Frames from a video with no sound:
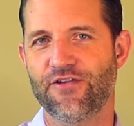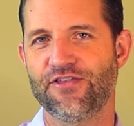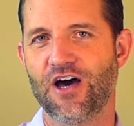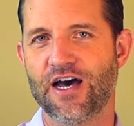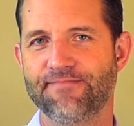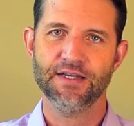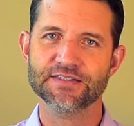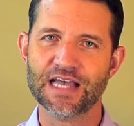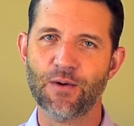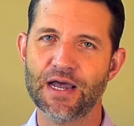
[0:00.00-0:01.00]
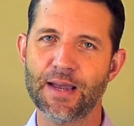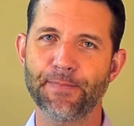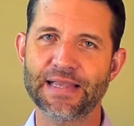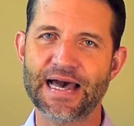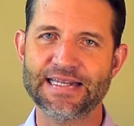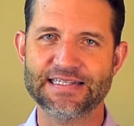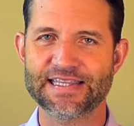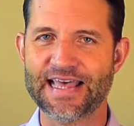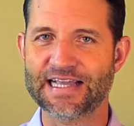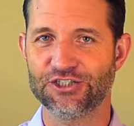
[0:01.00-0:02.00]
thought. Here's how I applied it
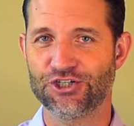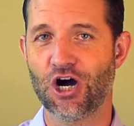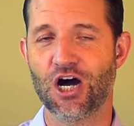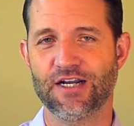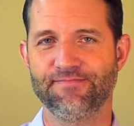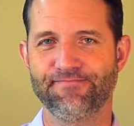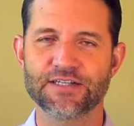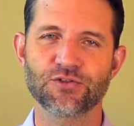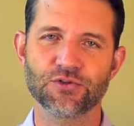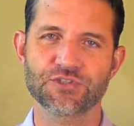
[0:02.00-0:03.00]
to that jog. I told